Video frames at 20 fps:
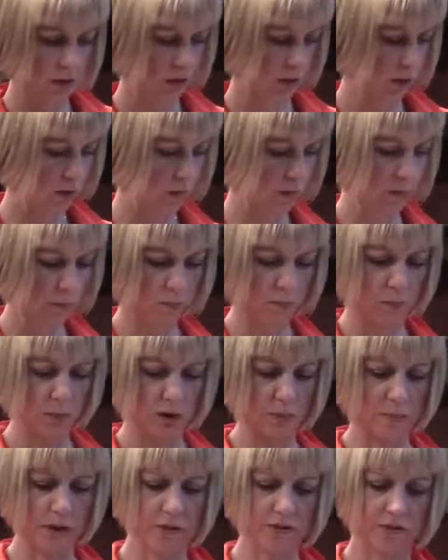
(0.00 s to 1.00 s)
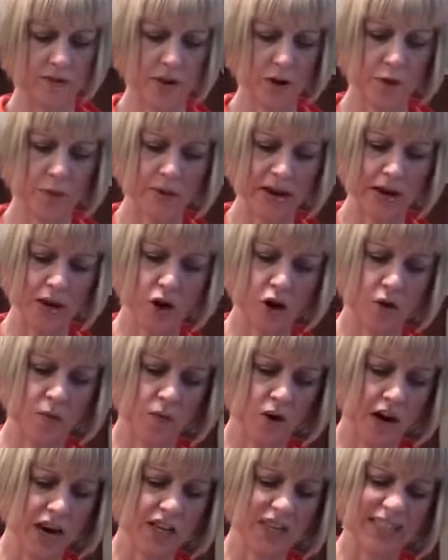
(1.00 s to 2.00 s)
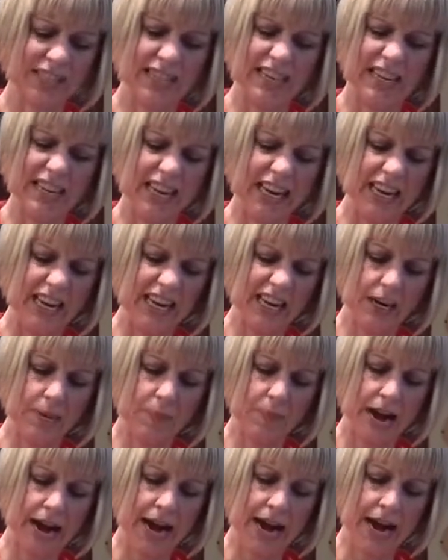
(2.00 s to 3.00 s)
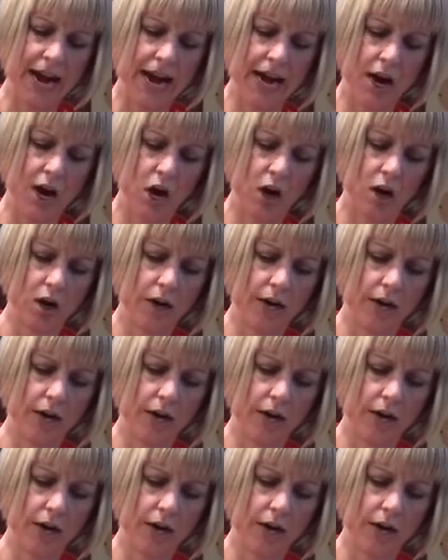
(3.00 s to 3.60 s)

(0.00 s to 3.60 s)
So I'm going to bring my funnel back over. I just need a pair here.